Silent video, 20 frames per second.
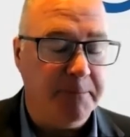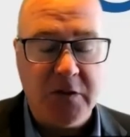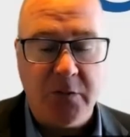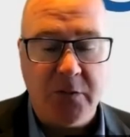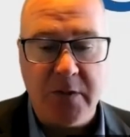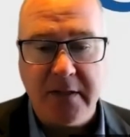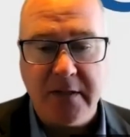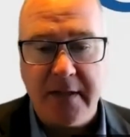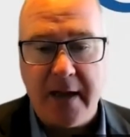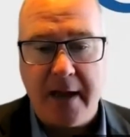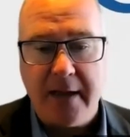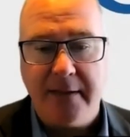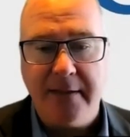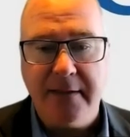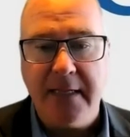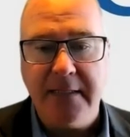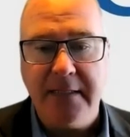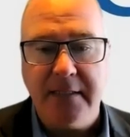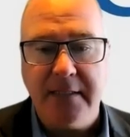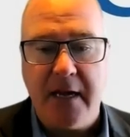So with that,
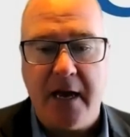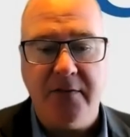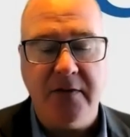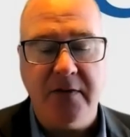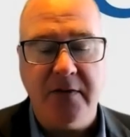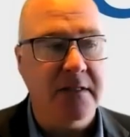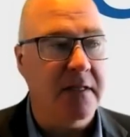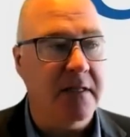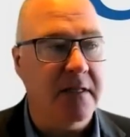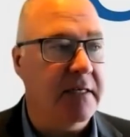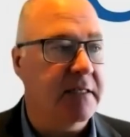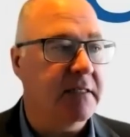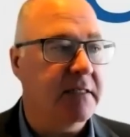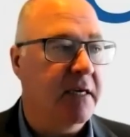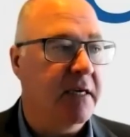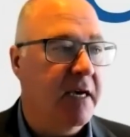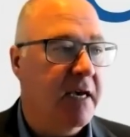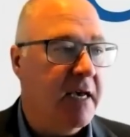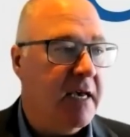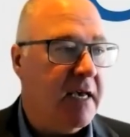let's dive into
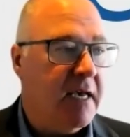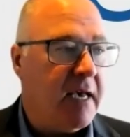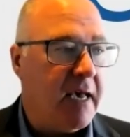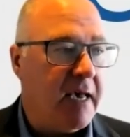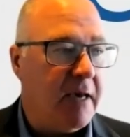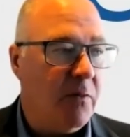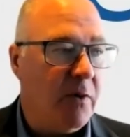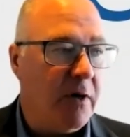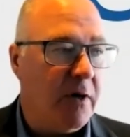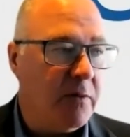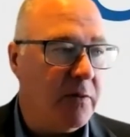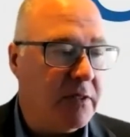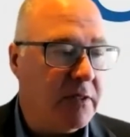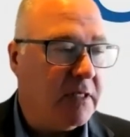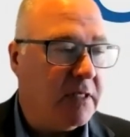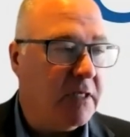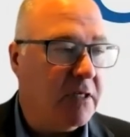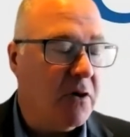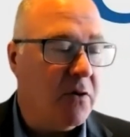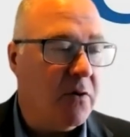things and what we
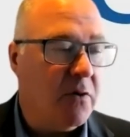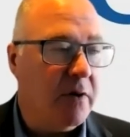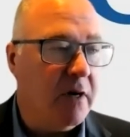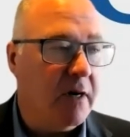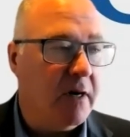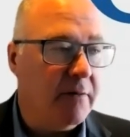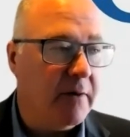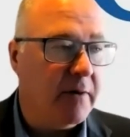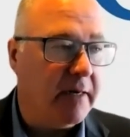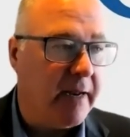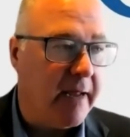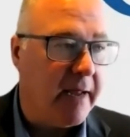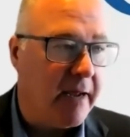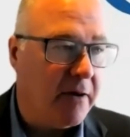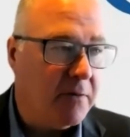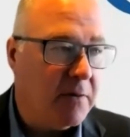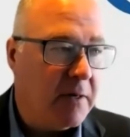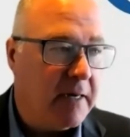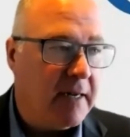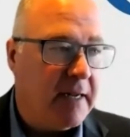see going on right
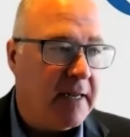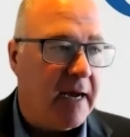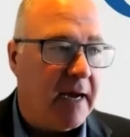now.